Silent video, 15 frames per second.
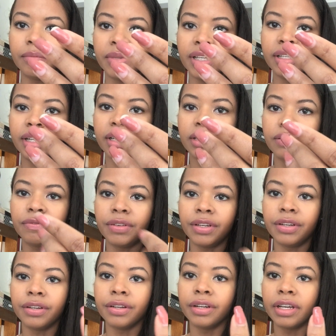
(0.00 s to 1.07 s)
index
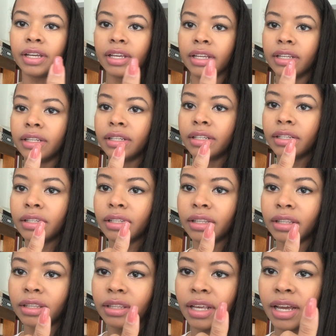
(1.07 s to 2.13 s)
finger, and
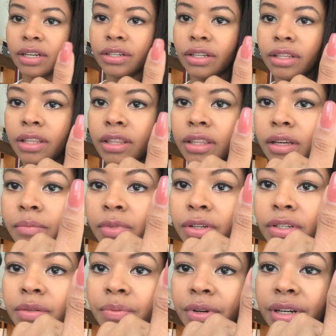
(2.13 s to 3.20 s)
actually the thumb
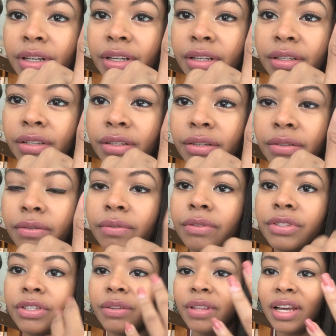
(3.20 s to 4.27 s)
looks pretty good too.
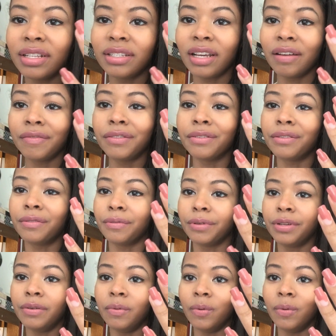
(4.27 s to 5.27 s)
So that's after 3